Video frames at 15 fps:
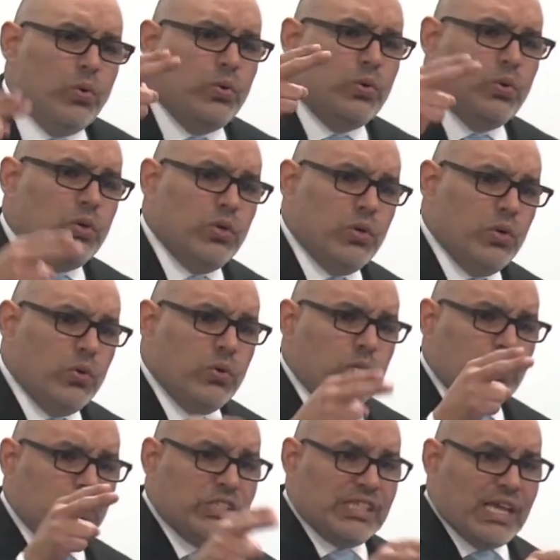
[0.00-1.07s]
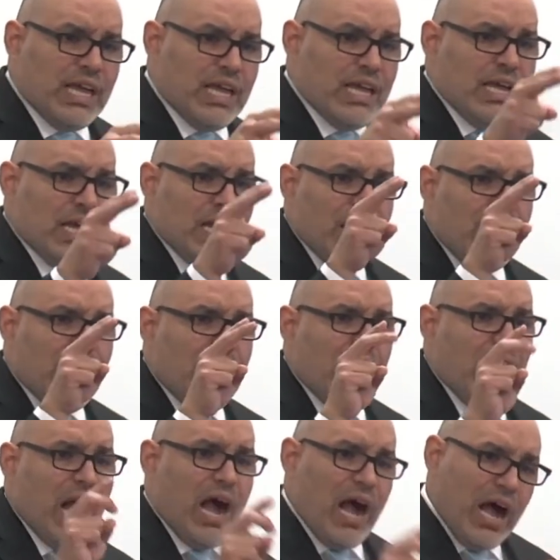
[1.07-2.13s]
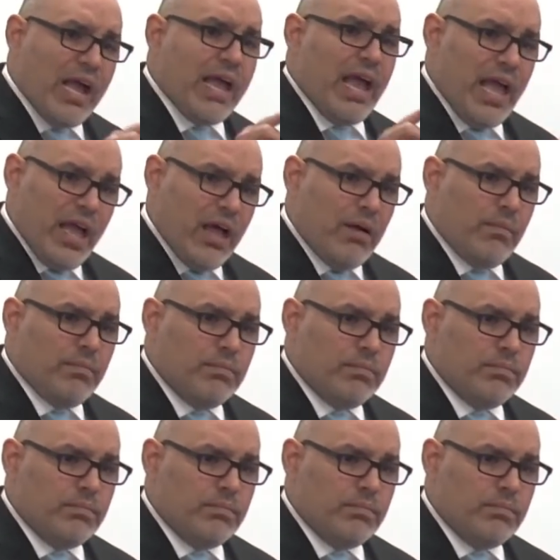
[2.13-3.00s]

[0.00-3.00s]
do you say I am?